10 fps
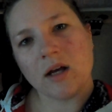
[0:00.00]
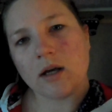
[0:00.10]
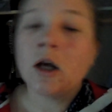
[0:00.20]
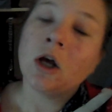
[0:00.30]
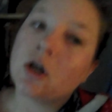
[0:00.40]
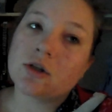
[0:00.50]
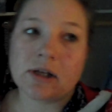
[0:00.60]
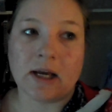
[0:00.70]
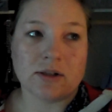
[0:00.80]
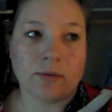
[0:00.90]
think.
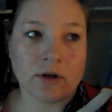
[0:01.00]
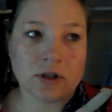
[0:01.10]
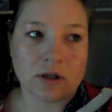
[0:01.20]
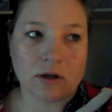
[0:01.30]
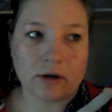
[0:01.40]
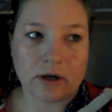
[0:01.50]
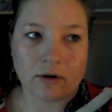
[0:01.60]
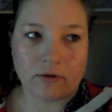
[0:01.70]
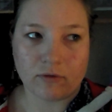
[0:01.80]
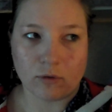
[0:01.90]
So yeah, so we're going to the
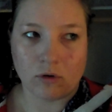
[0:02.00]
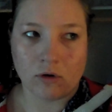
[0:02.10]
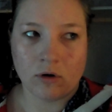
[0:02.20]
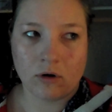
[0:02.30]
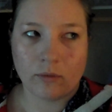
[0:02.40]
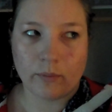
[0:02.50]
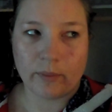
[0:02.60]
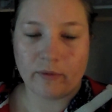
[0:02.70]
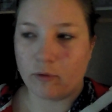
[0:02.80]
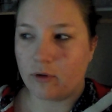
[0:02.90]
Nutcracker at 4,
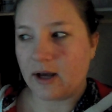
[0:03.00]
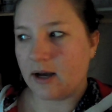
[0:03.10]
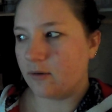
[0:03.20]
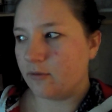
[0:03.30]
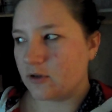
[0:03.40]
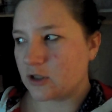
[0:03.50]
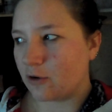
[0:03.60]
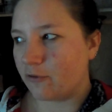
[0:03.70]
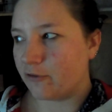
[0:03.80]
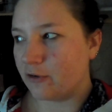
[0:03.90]
but before that, we've
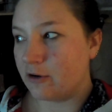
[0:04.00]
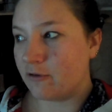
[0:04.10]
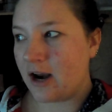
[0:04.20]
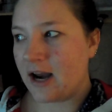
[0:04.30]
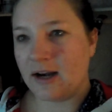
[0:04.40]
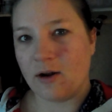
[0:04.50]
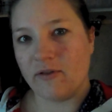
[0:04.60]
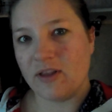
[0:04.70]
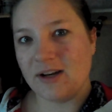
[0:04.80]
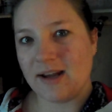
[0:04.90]
just got free
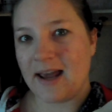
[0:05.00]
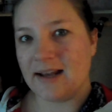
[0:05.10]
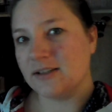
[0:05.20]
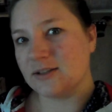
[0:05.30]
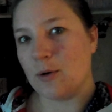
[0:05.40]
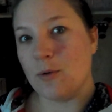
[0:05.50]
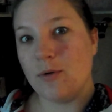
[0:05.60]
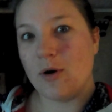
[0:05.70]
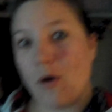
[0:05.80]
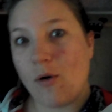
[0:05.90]
reign over the day, so
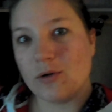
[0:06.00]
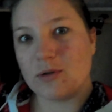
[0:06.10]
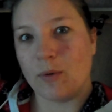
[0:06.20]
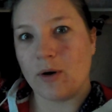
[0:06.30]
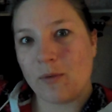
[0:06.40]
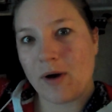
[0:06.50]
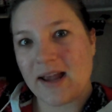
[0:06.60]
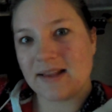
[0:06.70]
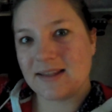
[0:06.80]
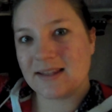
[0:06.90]
who knows what
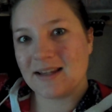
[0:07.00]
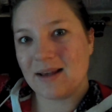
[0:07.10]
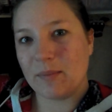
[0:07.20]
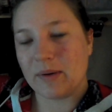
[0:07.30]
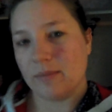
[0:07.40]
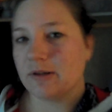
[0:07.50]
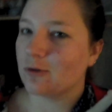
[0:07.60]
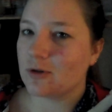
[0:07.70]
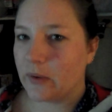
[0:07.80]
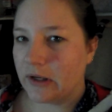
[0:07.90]
awaits. I'll
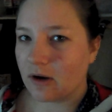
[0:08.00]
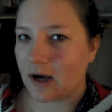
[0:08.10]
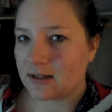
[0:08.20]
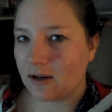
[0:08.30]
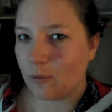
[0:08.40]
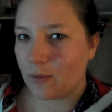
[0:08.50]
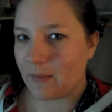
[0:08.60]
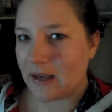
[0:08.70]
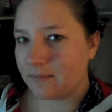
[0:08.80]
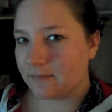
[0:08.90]
be sure to bring you guys along
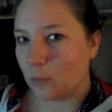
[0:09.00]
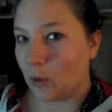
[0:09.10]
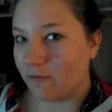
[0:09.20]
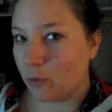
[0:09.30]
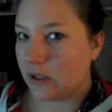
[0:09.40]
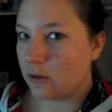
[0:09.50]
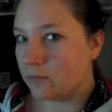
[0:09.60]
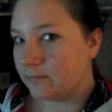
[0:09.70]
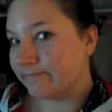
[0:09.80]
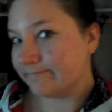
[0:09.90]
with me, whatever we
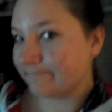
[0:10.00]
do.